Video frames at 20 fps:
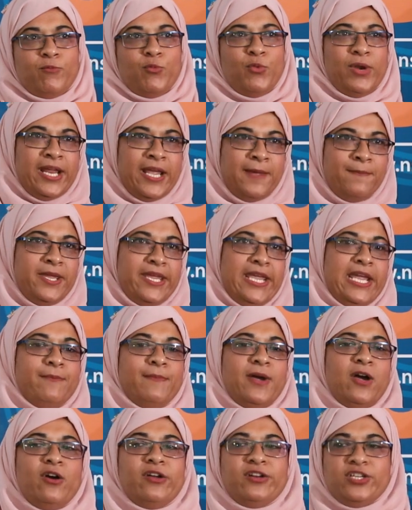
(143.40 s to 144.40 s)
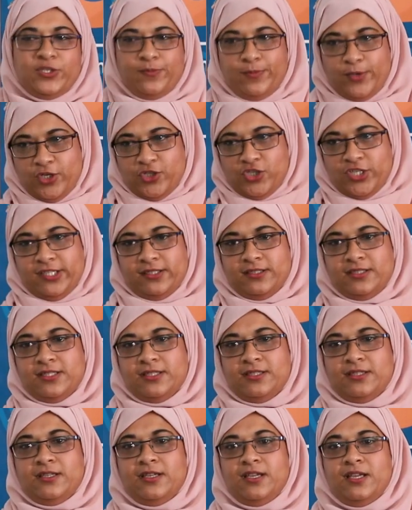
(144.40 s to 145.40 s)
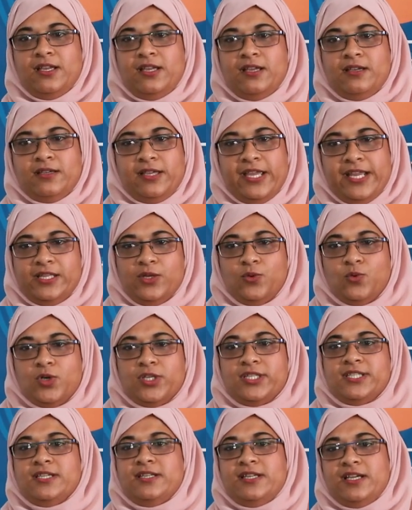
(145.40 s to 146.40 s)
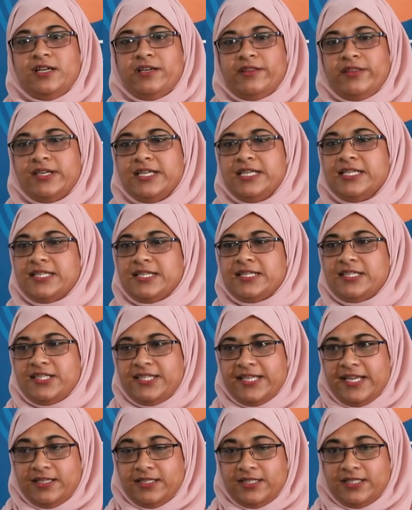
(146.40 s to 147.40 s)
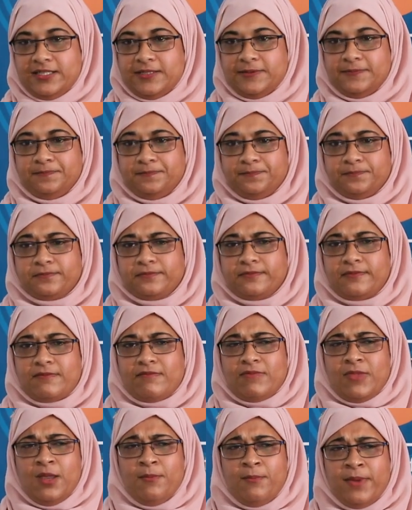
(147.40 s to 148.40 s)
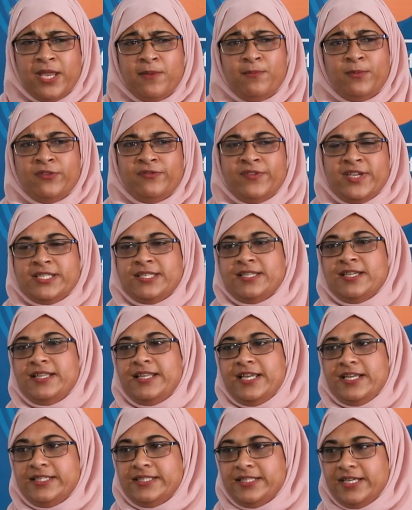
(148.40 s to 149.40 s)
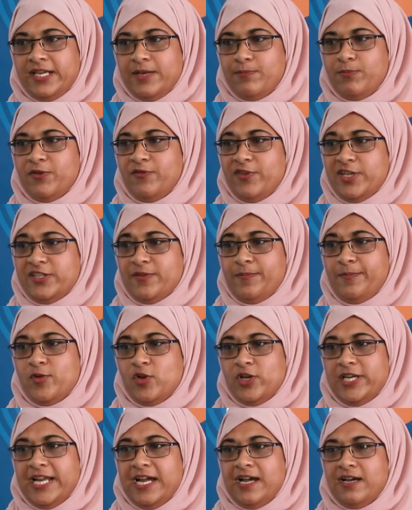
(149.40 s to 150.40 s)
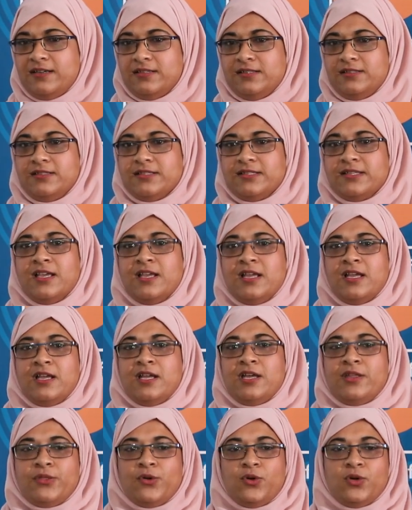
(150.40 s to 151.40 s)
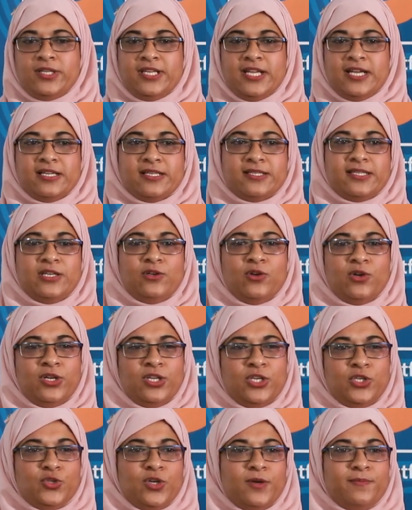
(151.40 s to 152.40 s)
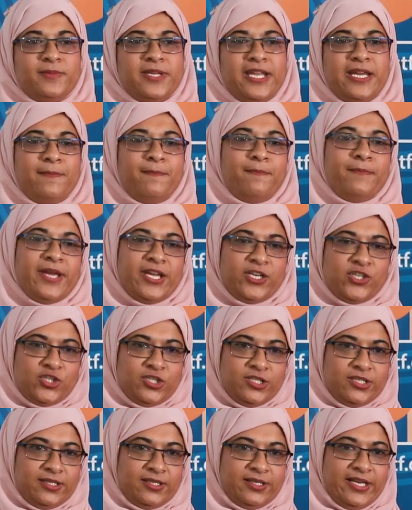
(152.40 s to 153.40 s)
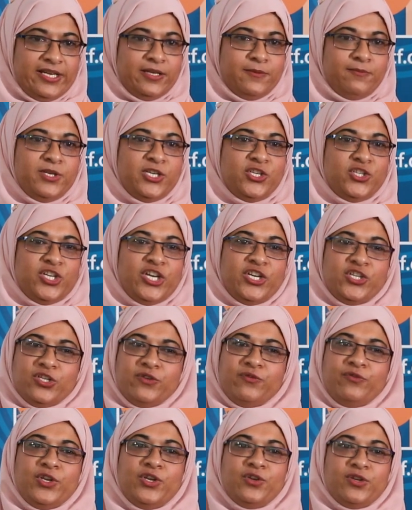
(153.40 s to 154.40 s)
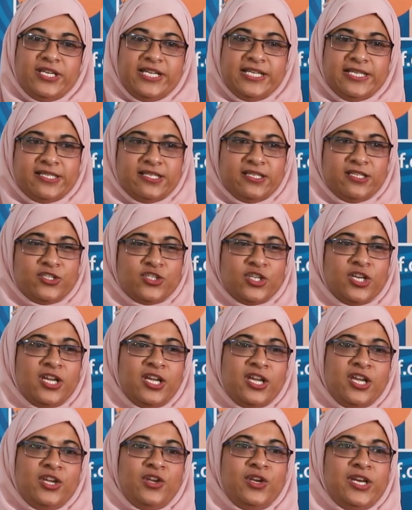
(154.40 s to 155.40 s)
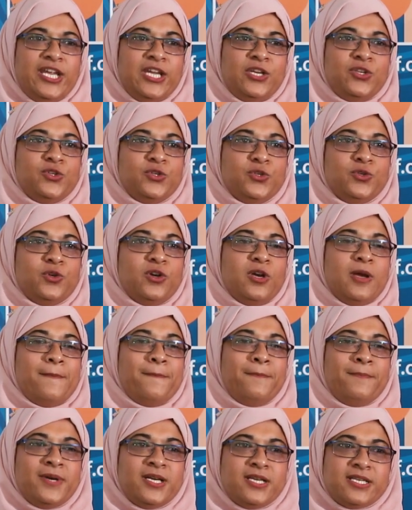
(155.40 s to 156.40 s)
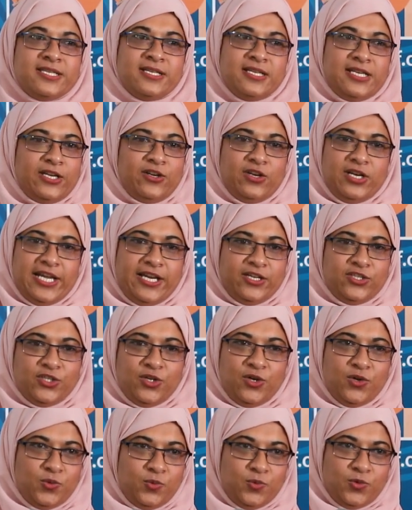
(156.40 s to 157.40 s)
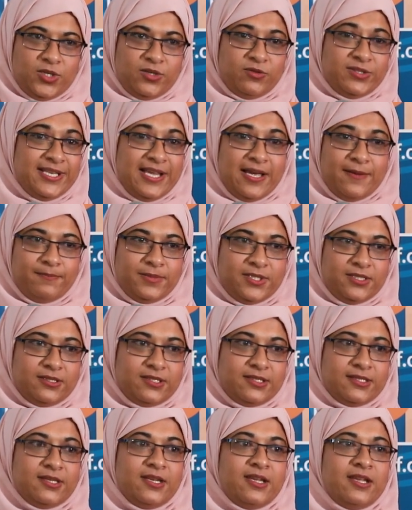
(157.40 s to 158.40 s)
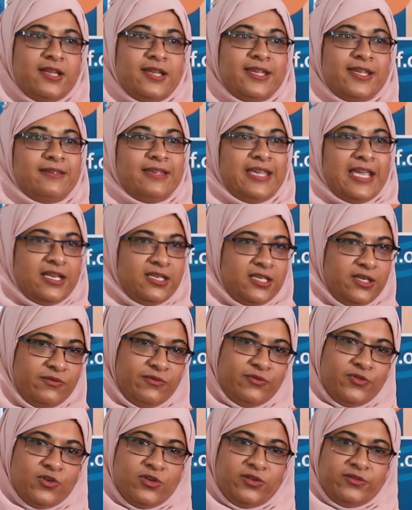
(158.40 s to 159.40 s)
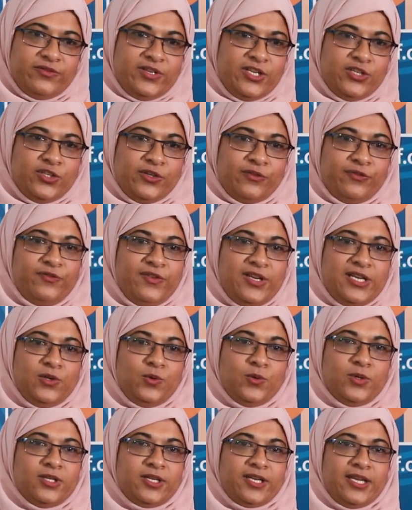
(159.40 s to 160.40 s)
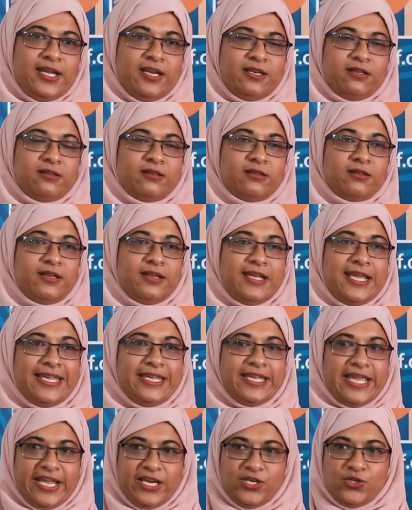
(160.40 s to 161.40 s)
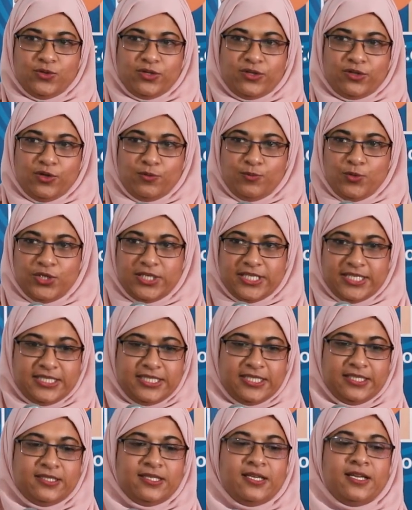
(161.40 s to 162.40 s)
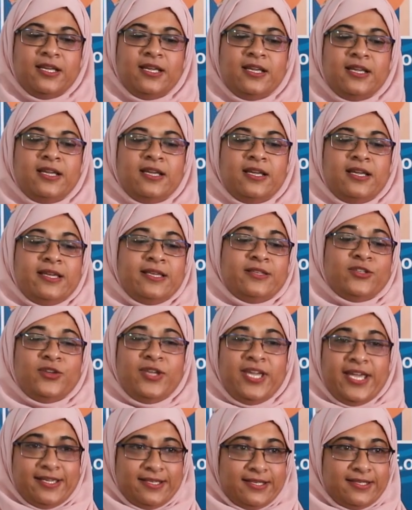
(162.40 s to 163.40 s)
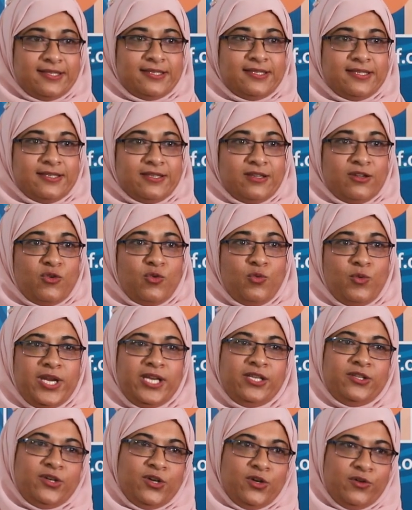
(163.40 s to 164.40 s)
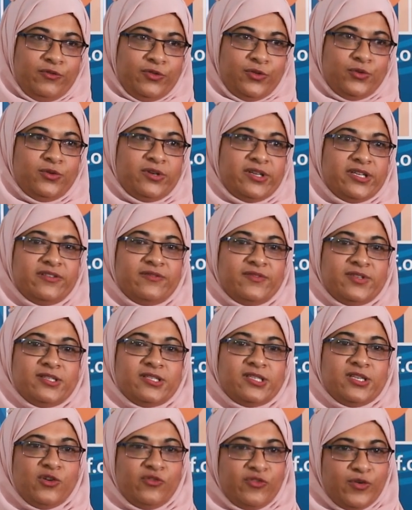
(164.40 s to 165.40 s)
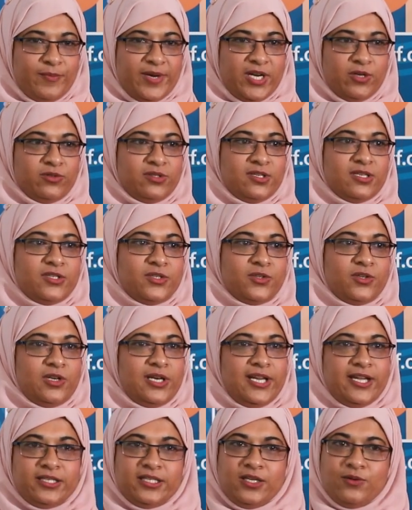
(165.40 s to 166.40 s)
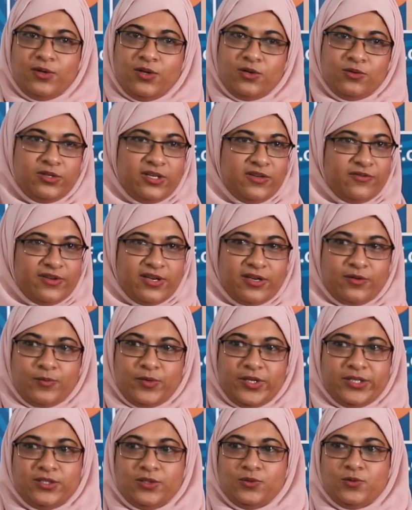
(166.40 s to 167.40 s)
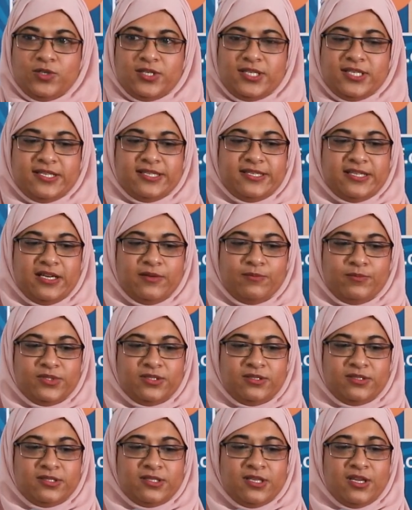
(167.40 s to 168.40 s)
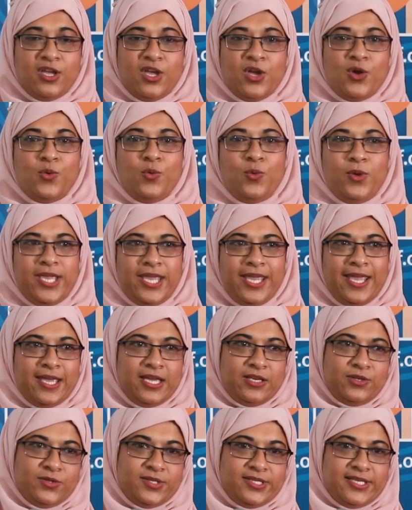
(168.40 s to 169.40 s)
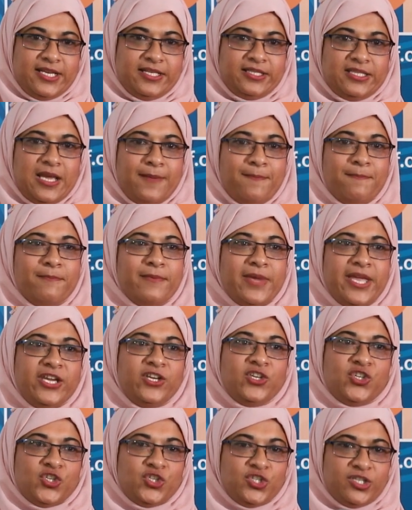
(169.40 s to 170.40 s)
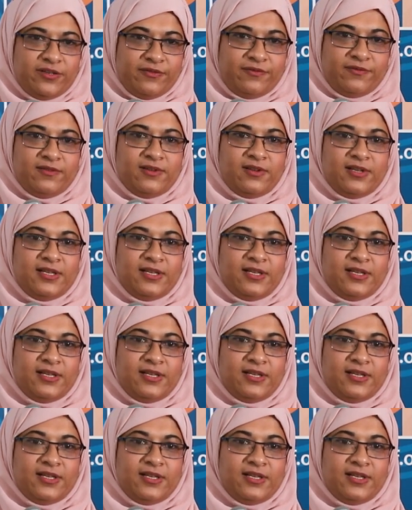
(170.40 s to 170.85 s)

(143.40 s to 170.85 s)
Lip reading: When I began my honors project at the Water and Health Research Center, my professor at that time, Professor Paul Jachels, taught us in order to obtain passion and appreciation for your research, you need to personally collect your own water samples, get involved in your fieldwork, and engage with community. So yes, we drove through rivers, over mountains to collect our own environmental water samples. We had to set up makeshift